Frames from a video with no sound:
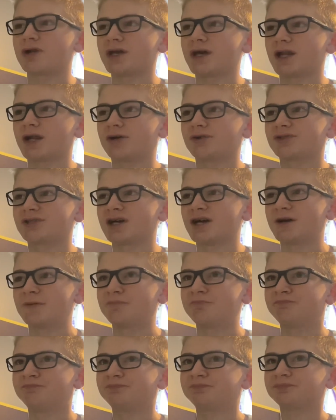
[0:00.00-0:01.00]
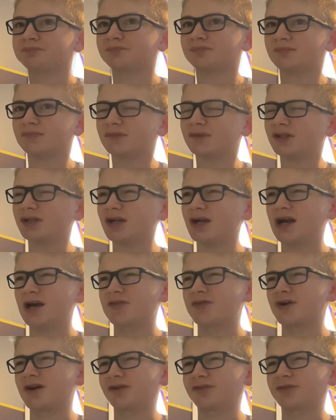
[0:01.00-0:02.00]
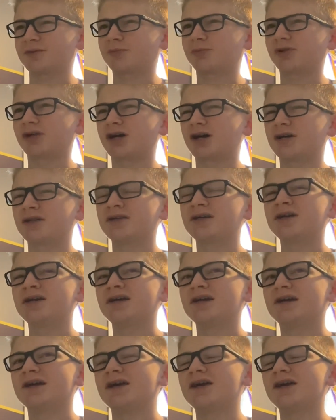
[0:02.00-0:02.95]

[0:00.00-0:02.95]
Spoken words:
out of 10. I thought the plot, it